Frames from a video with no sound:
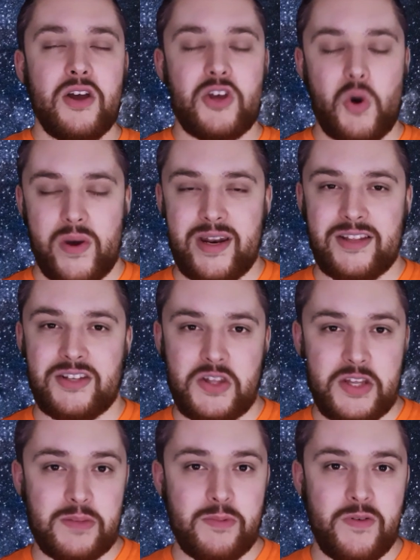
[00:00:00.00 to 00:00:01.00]
going into
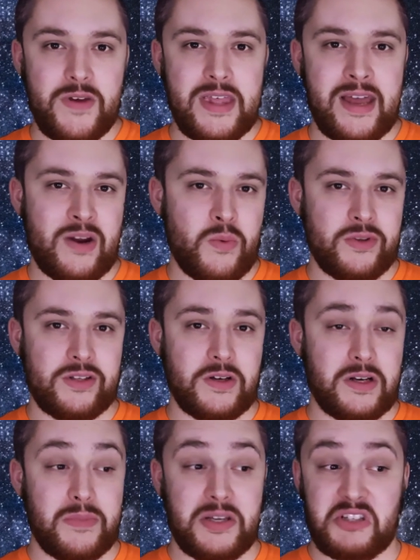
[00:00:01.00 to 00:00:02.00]
this movie that it was
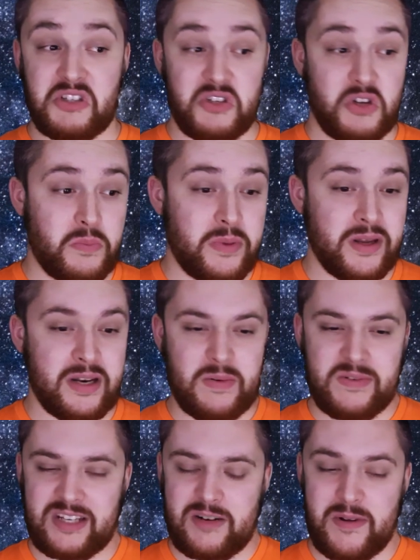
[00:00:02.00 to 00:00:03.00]
going to be stupid, it
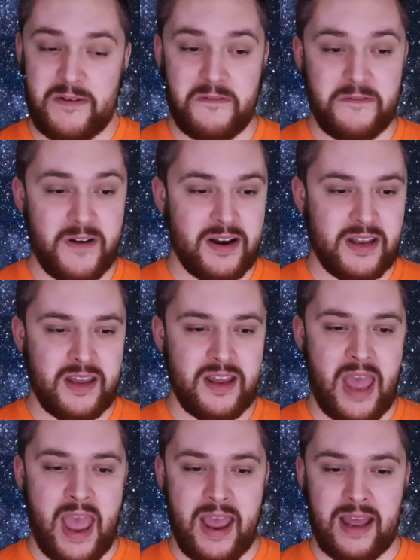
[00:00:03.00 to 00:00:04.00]
was going to be
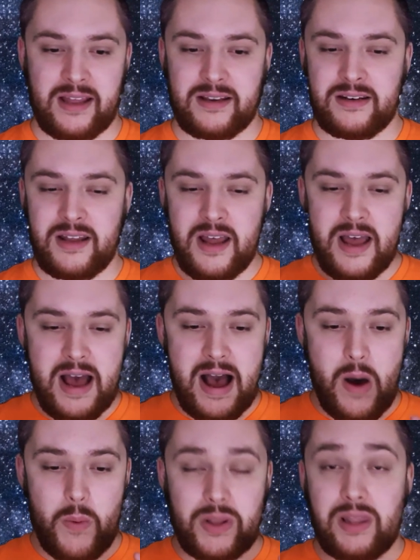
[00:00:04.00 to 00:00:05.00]
funny, and
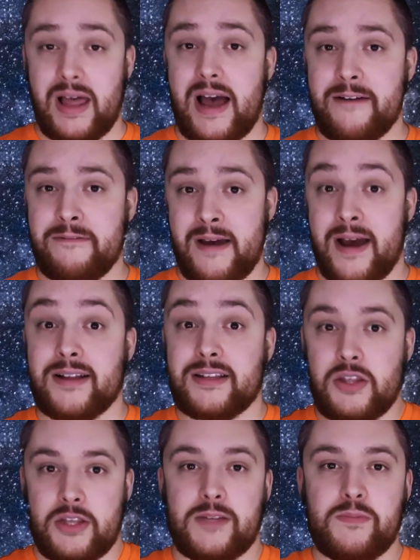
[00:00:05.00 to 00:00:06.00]
I would laugh at
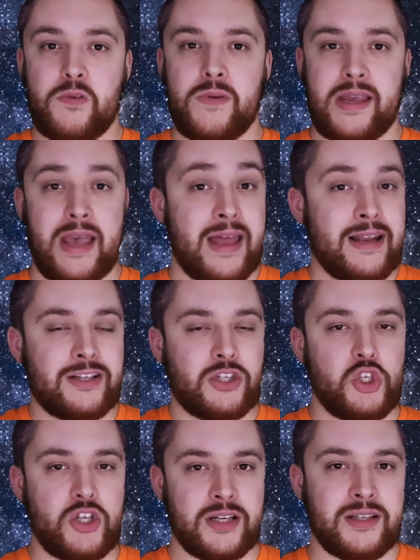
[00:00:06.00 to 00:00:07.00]
this movie. And it's
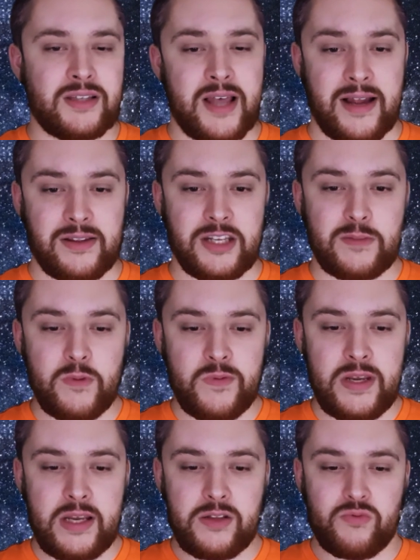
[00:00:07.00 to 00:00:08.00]
just that. This
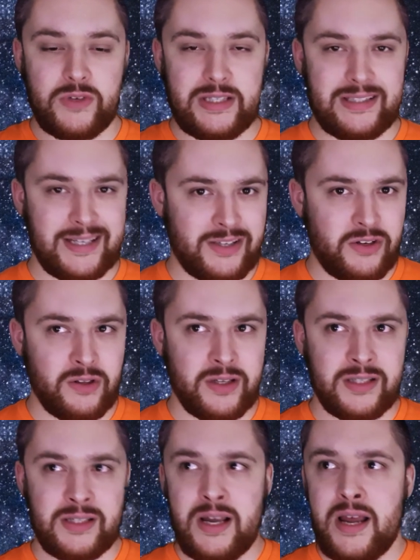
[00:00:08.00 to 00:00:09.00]
movie is
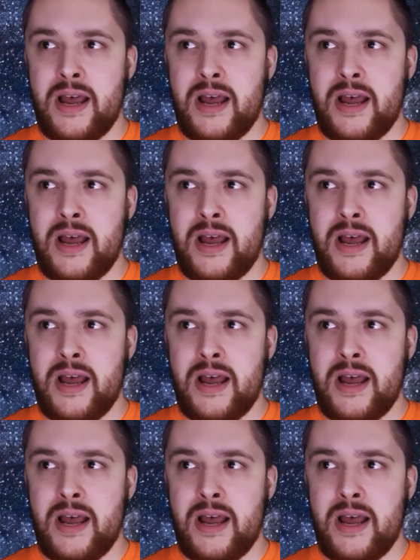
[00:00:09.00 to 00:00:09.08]
ridiculous.